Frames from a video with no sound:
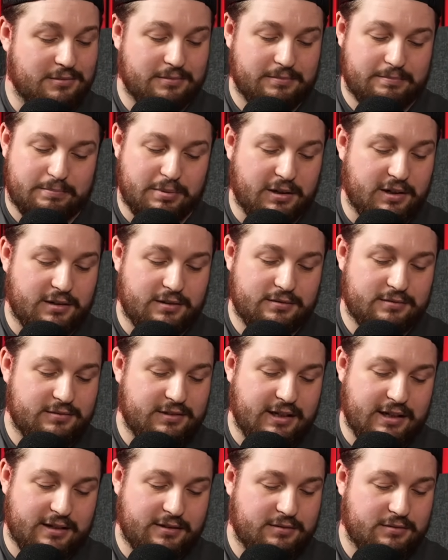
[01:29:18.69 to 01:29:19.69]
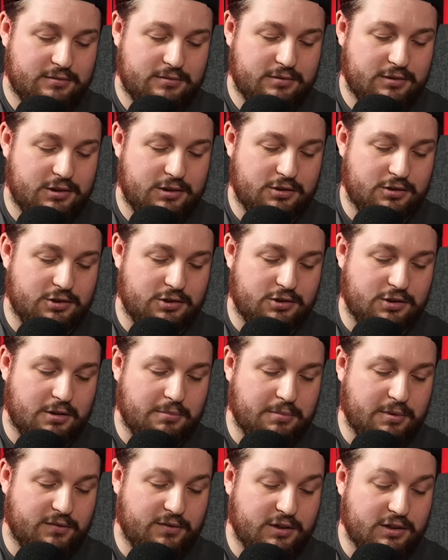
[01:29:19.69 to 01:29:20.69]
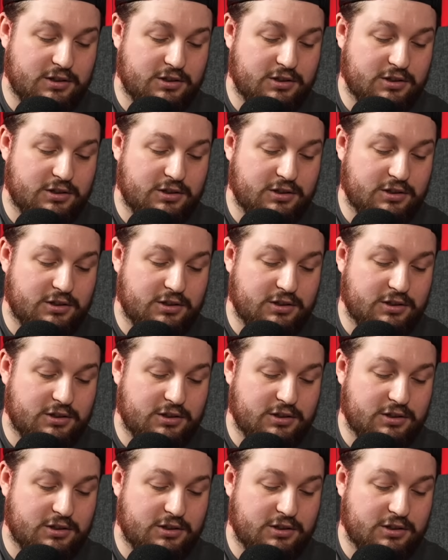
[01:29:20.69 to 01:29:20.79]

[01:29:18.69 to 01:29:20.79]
But yeah, you just don't bother. It's